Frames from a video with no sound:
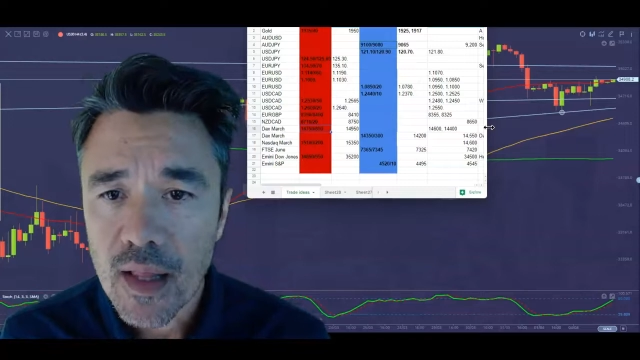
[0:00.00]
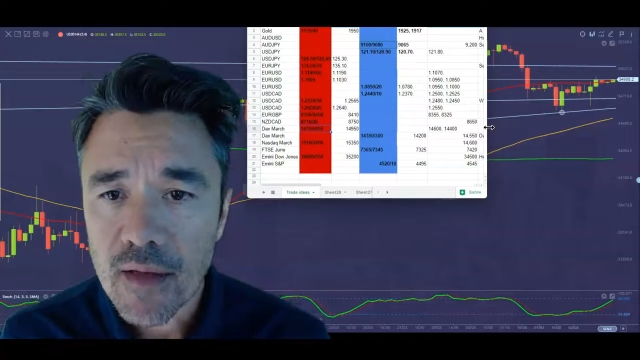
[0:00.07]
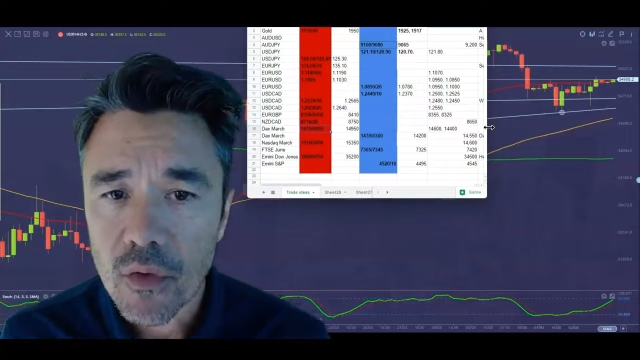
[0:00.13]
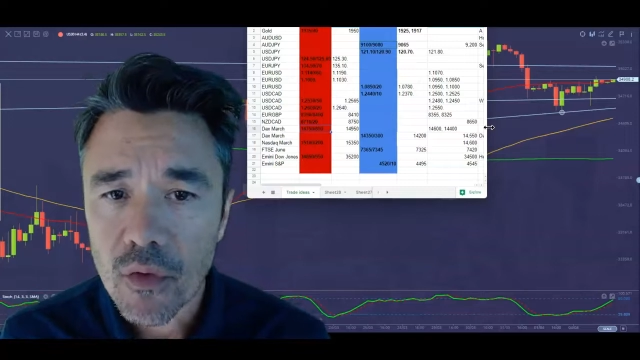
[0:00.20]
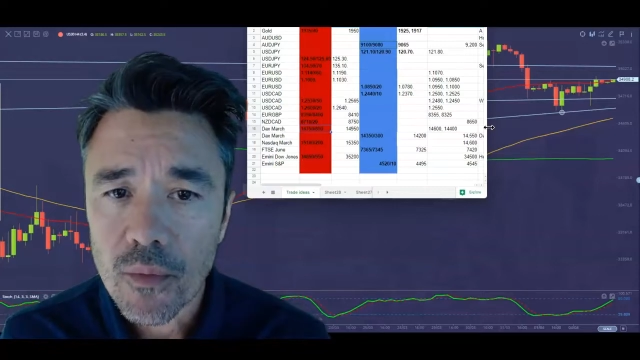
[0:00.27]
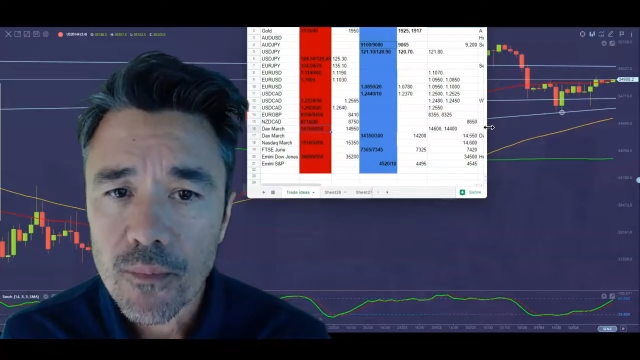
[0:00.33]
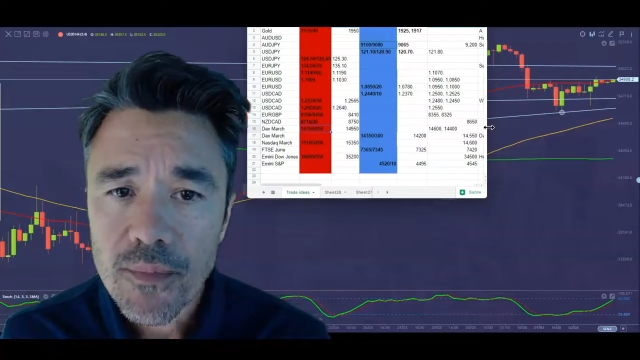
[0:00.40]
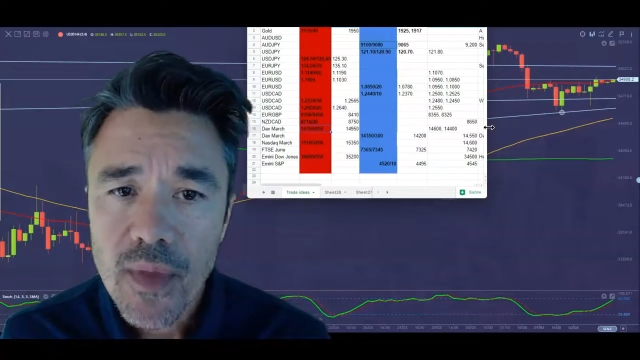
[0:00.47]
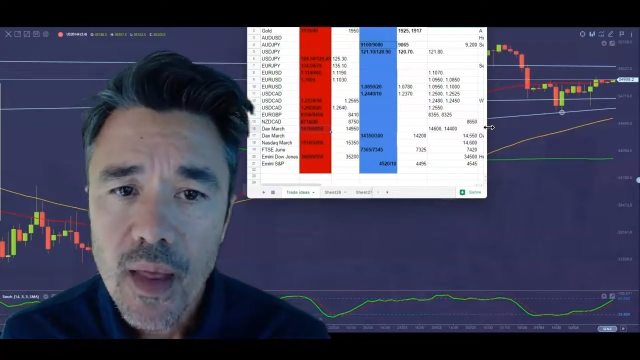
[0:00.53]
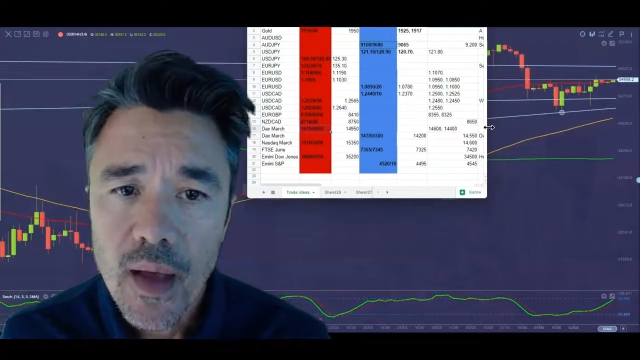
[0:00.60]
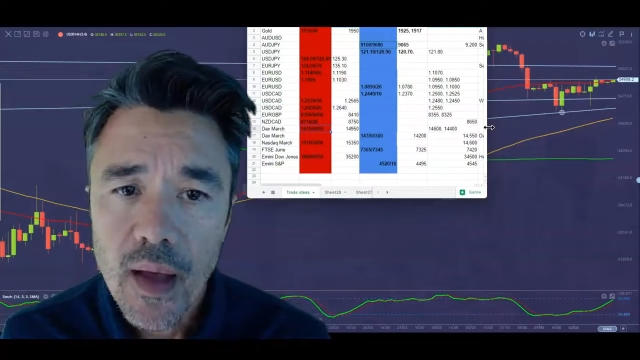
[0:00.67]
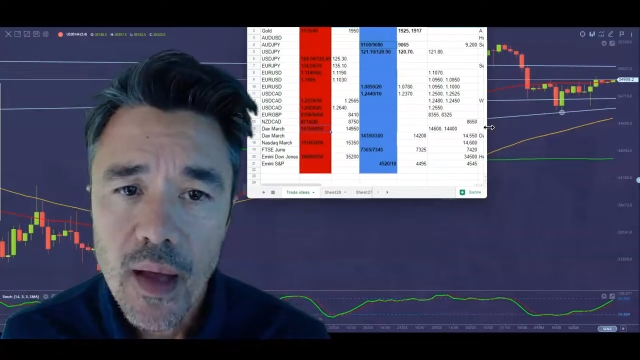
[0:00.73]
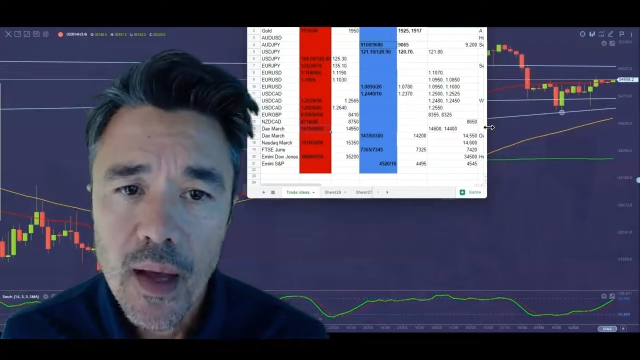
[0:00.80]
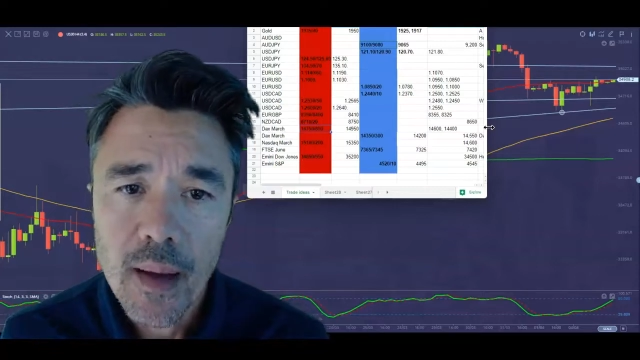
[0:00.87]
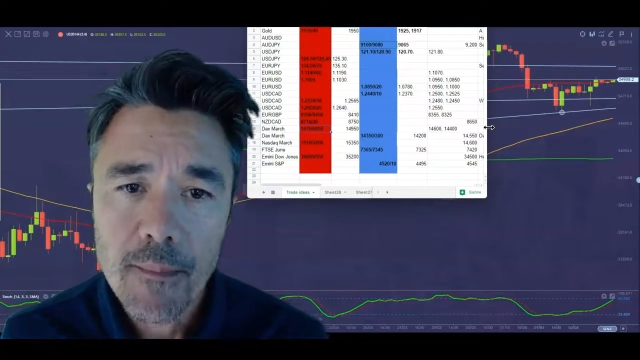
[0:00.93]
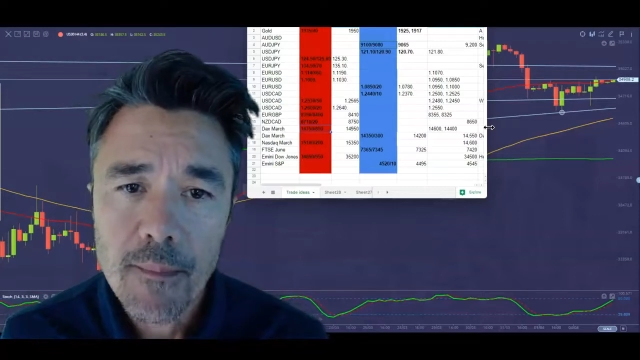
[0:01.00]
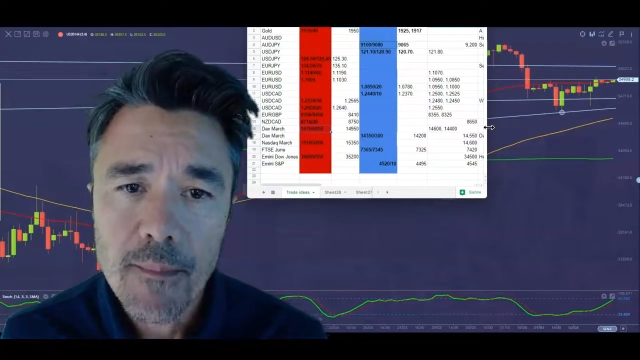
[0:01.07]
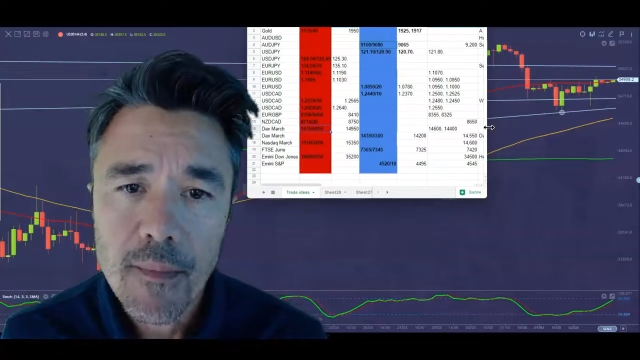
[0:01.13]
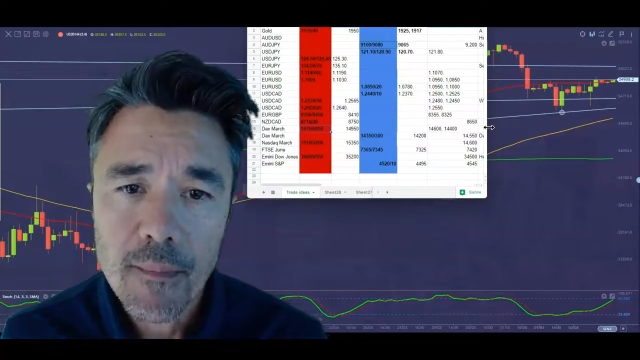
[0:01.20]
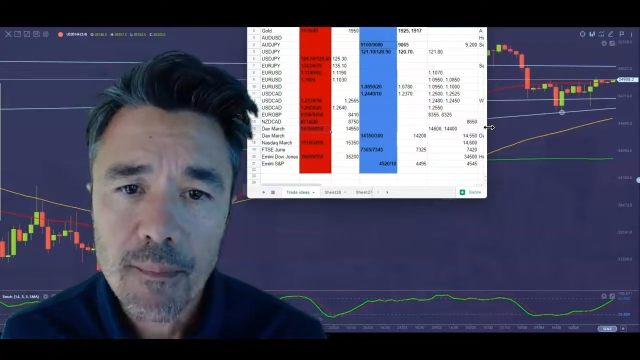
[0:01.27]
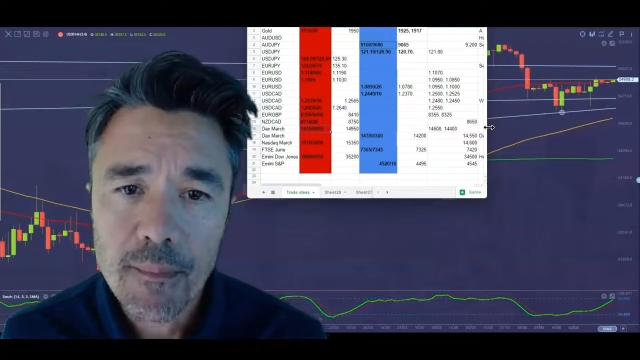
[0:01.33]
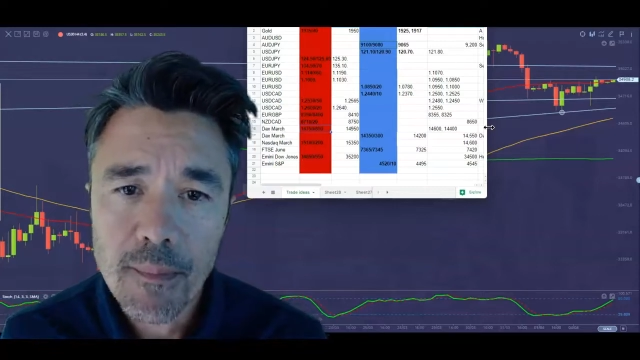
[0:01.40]
level
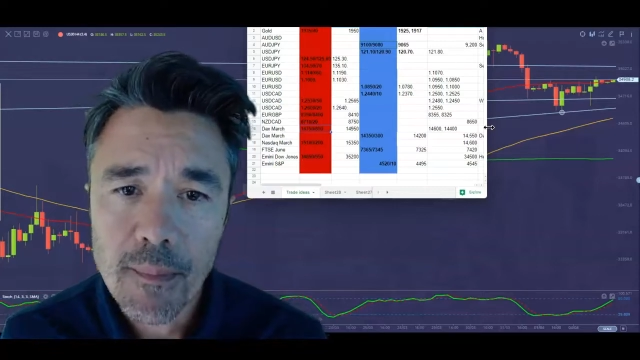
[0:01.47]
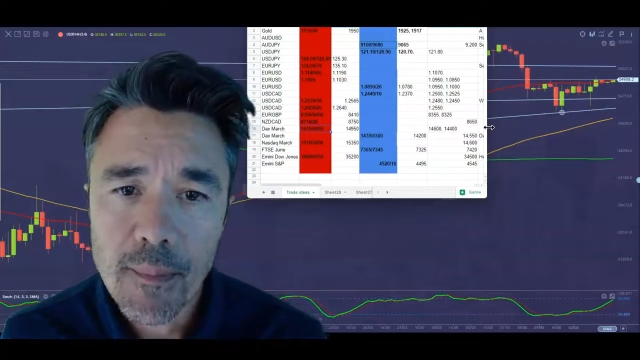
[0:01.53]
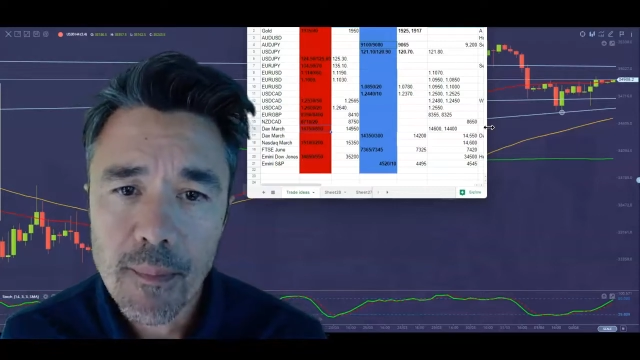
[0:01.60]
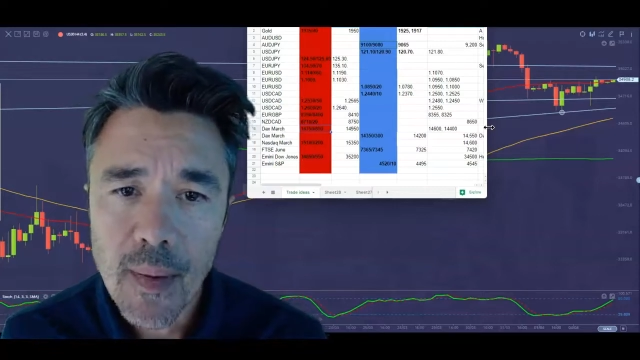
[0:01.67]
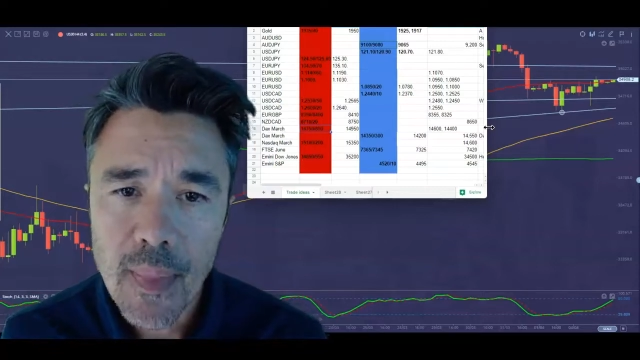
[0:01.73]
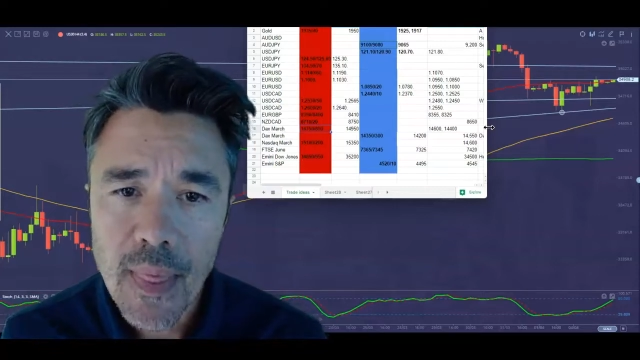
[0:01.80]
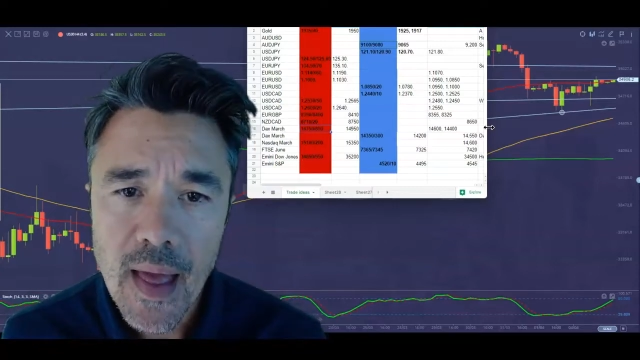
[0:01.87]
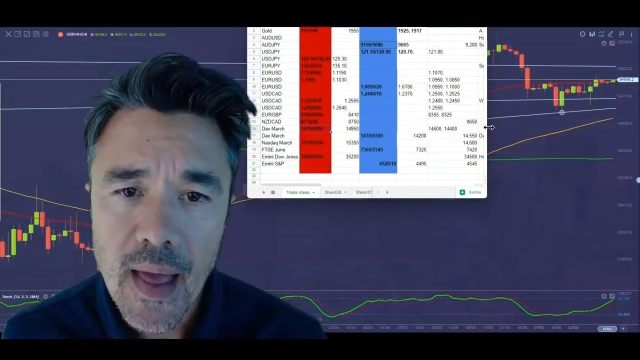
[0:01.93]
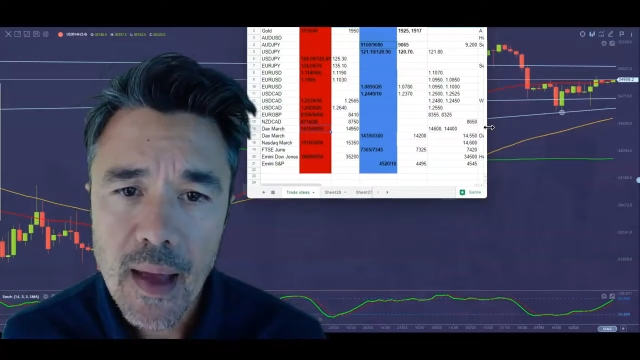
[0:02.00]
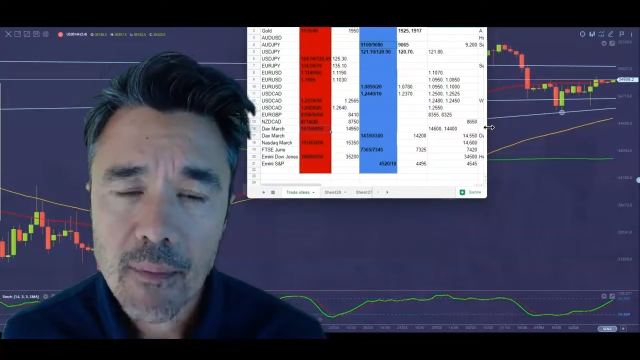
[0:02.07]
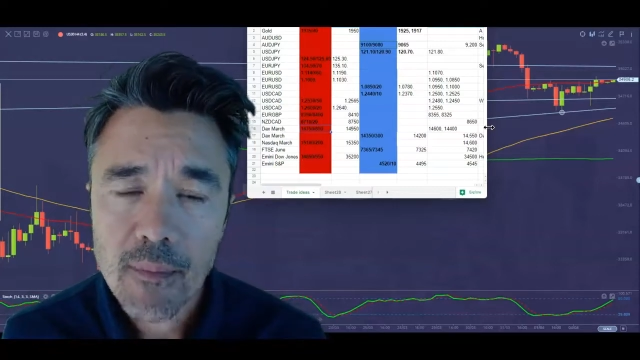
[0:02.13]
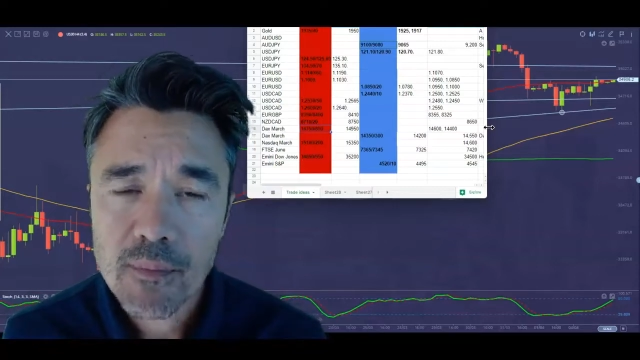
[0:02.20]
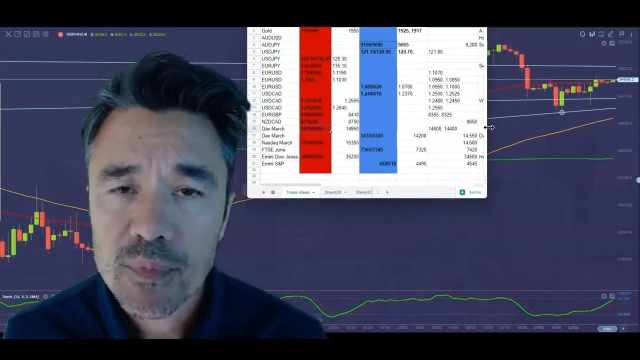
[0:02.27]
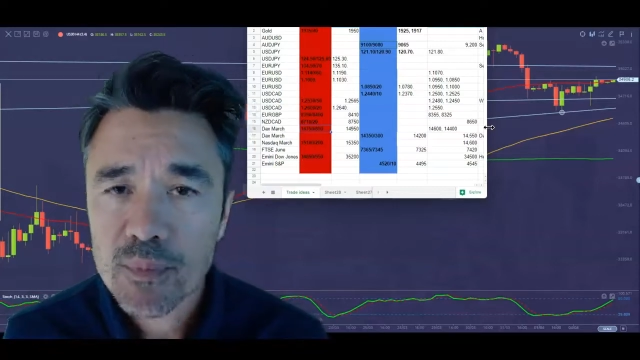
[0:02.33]
there